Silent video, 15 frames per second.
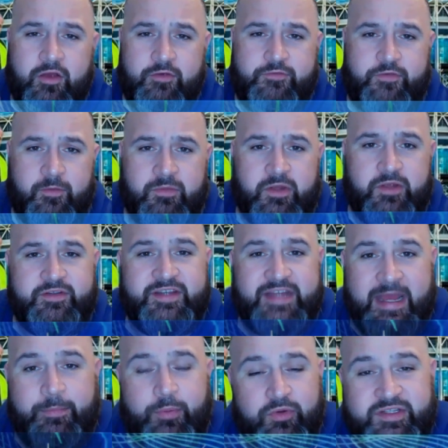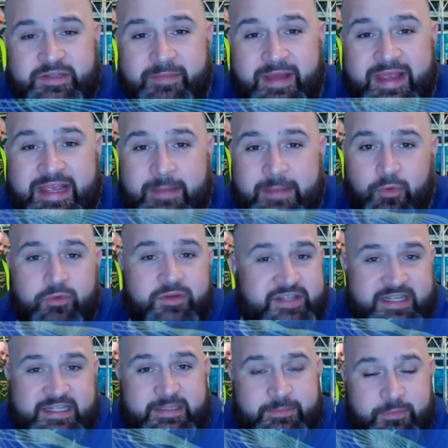from Luton Airport to make it more
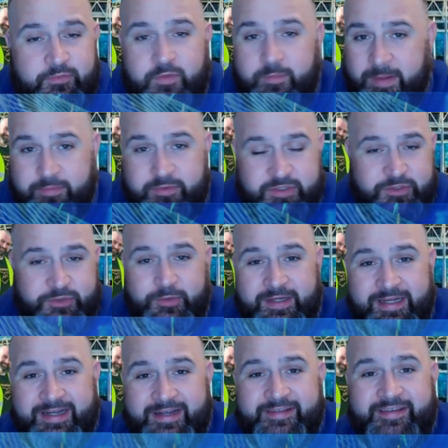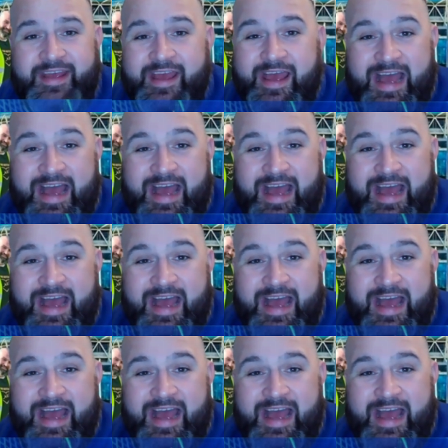accessible for people to join us